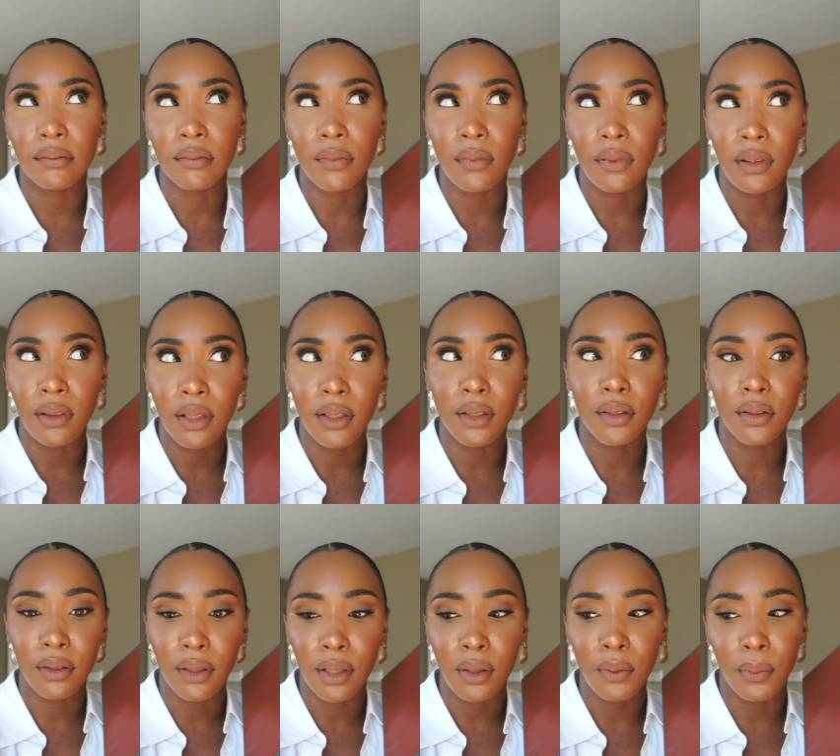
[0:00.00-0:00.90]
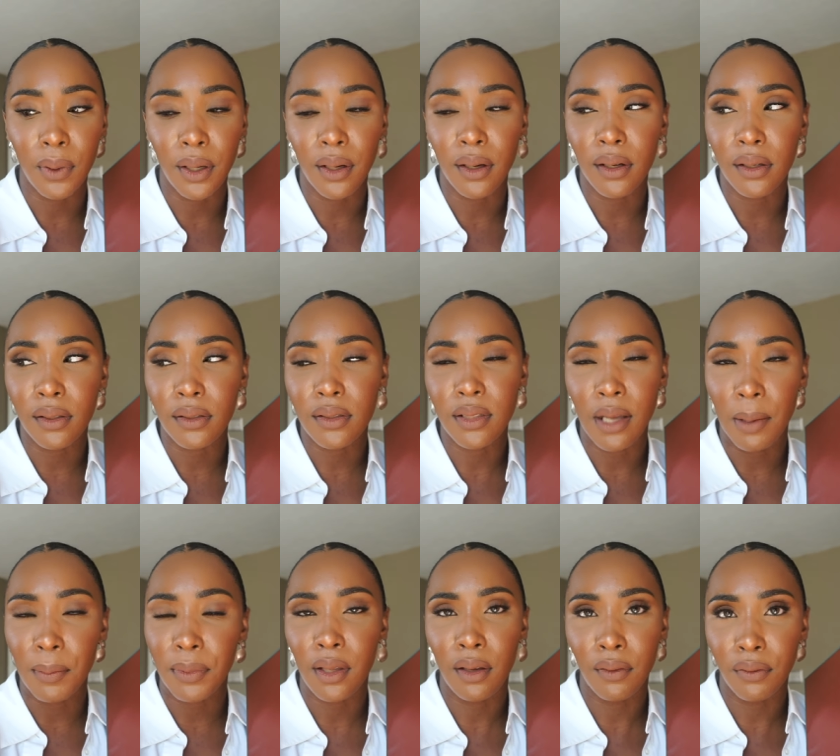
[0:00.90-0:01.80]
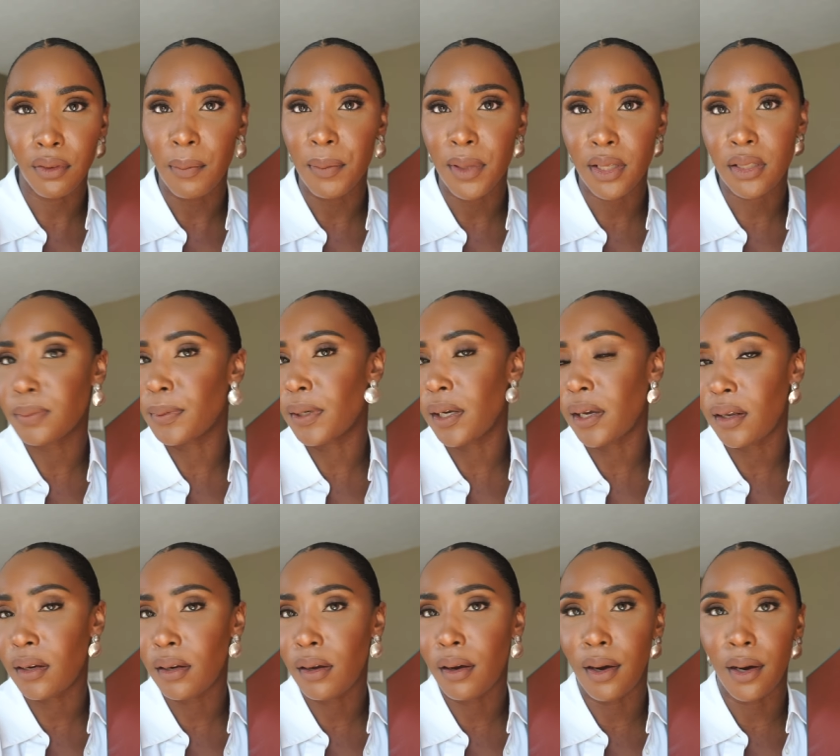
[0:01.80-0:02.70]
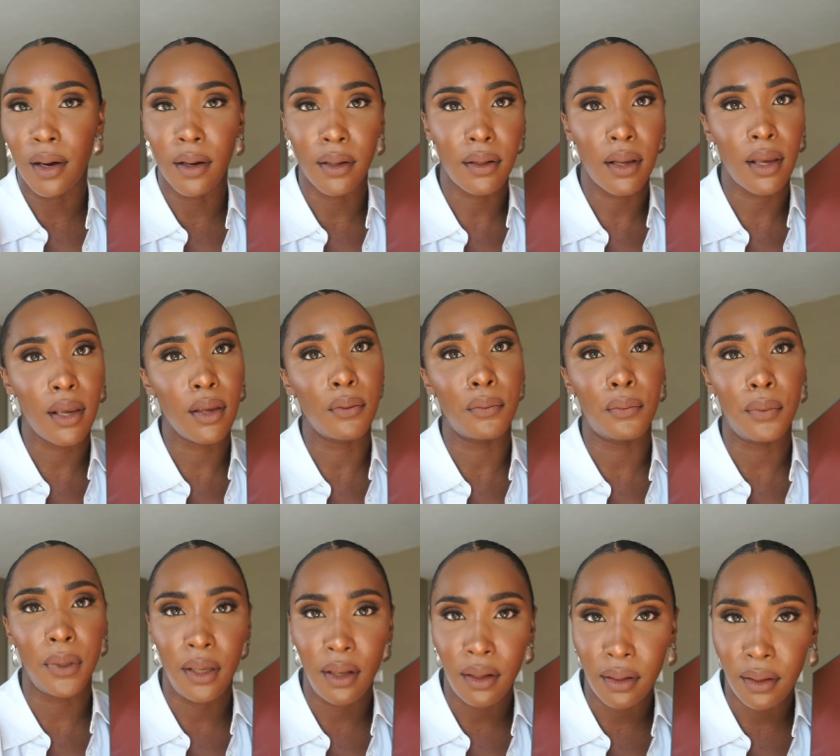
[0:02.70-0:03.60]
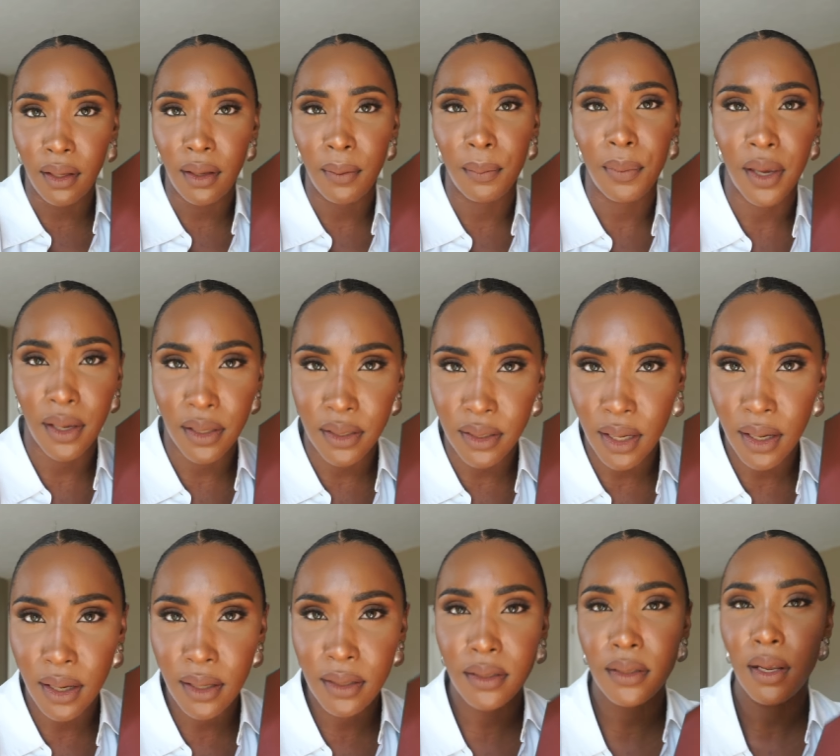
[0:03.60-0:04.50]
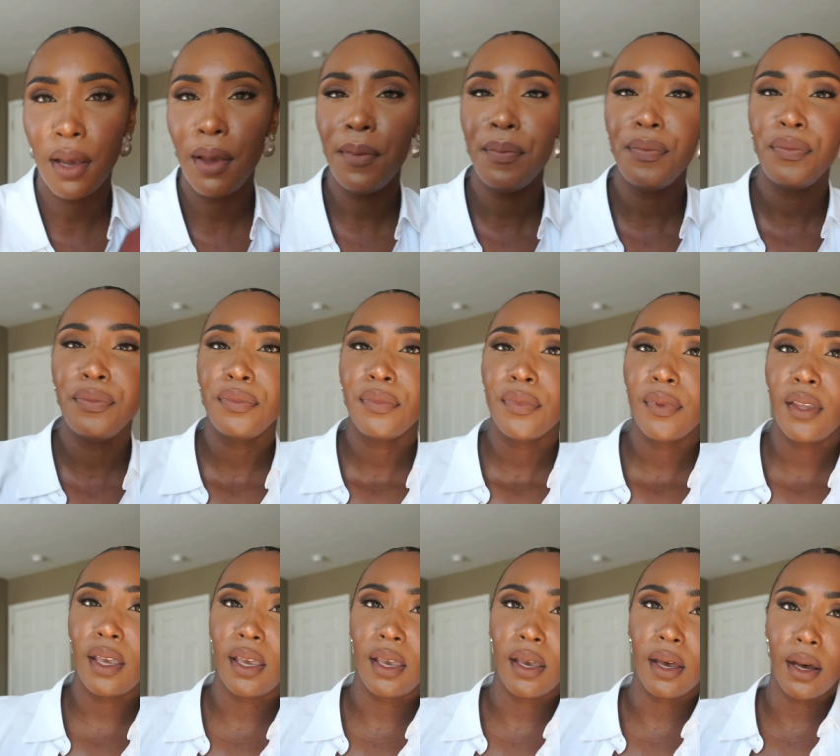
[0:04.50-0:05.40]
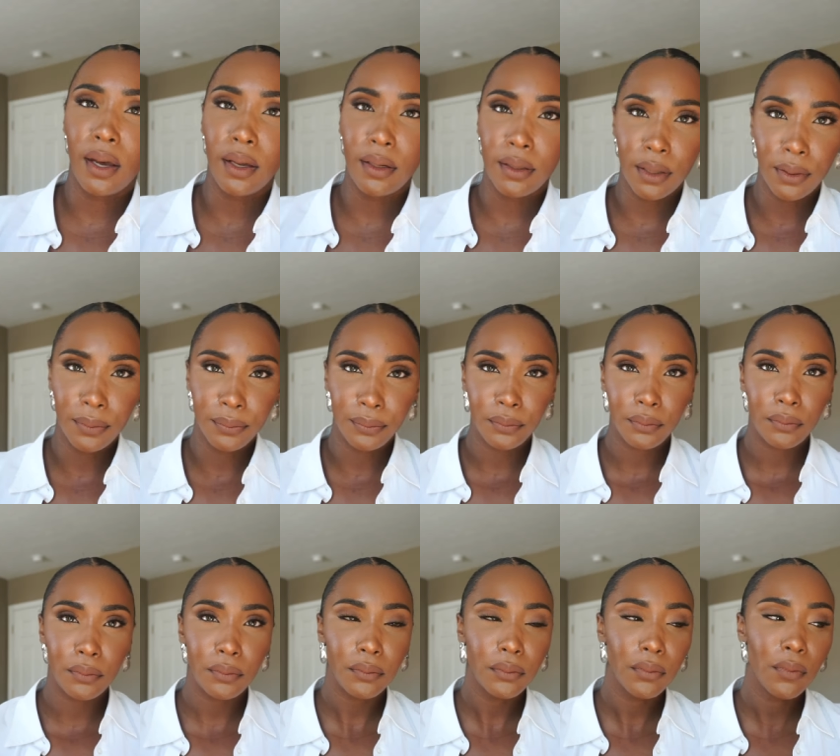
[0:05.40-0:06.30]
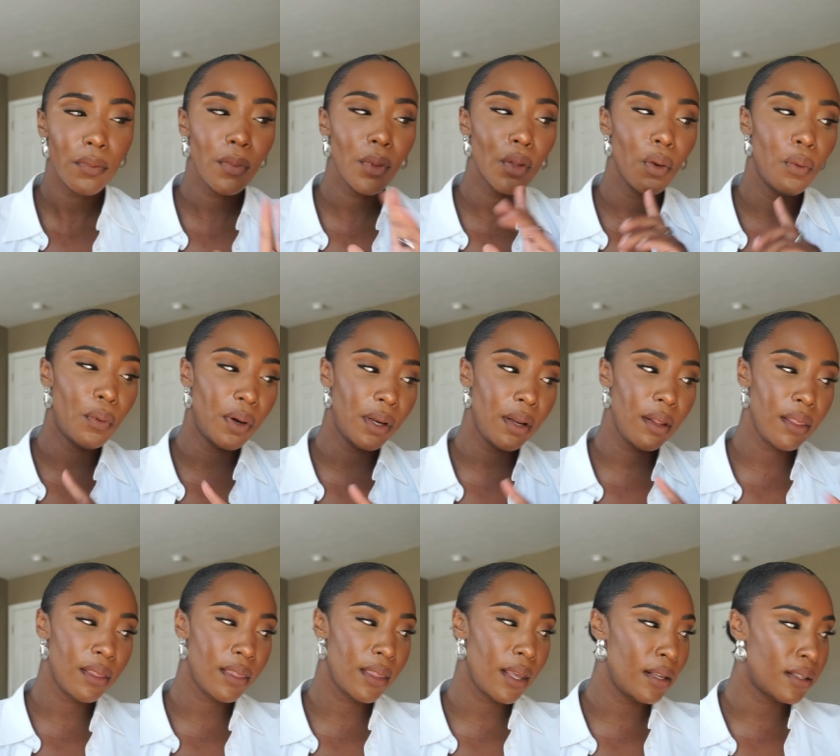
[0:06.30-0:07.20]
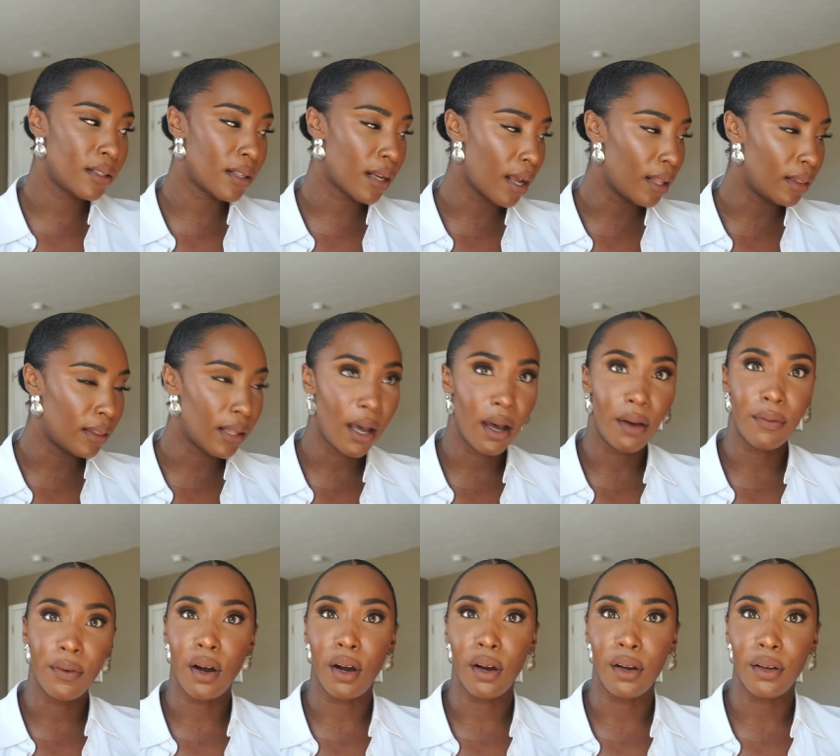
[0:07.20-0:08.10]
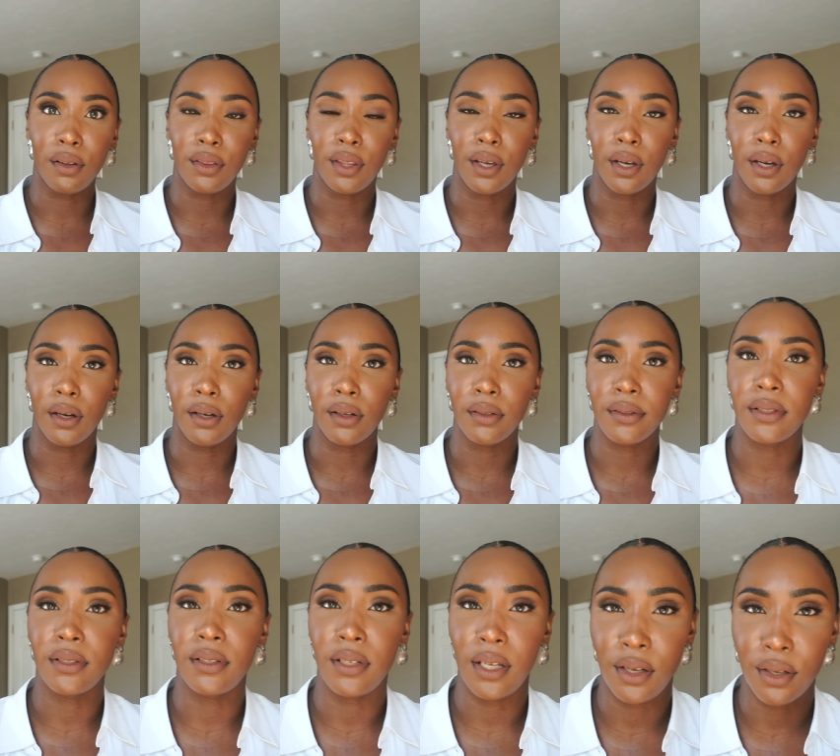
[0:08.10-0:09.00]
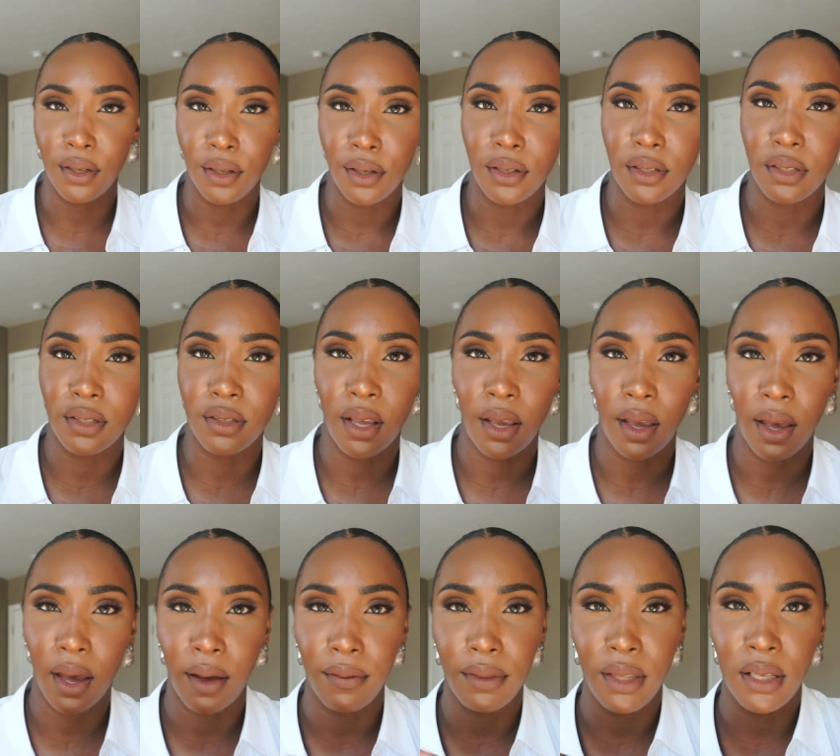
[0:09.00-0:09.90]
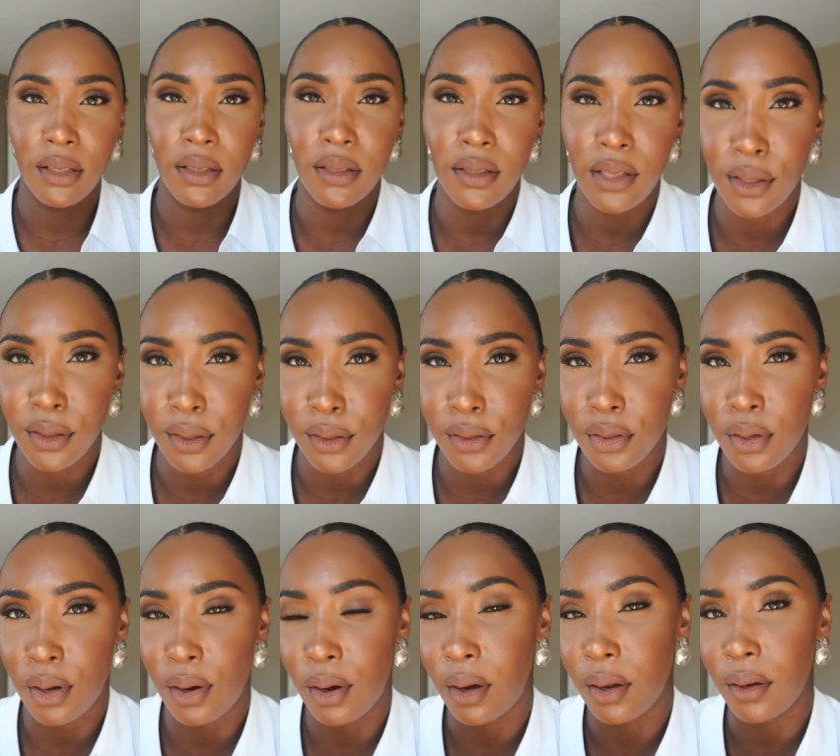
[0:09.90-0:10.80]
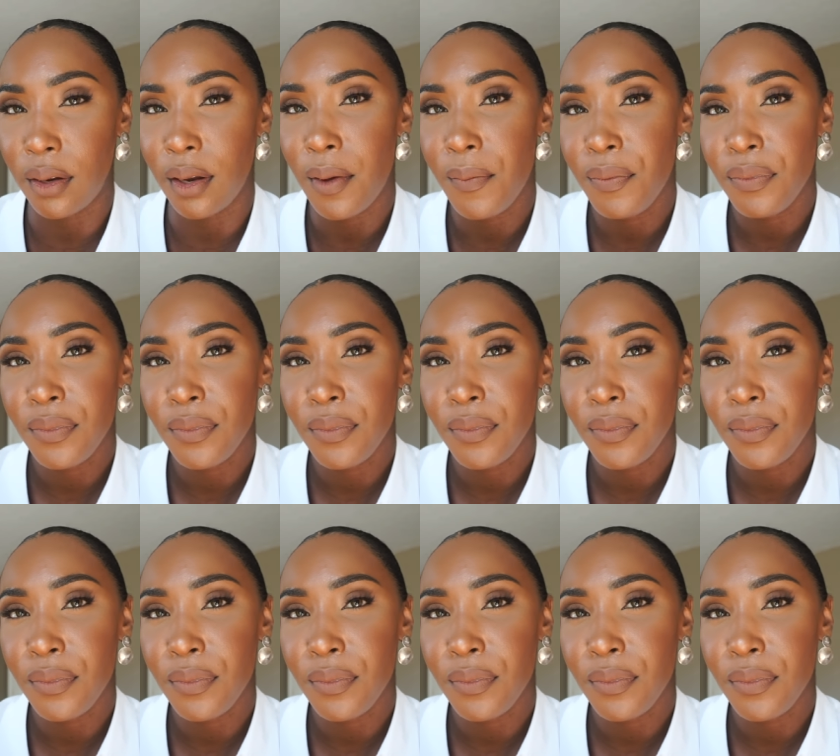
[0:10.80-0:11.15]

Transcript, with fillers: literally wear something from this brand on a weekly basis and one of the things that I love are their sneakers. They have these sneakers called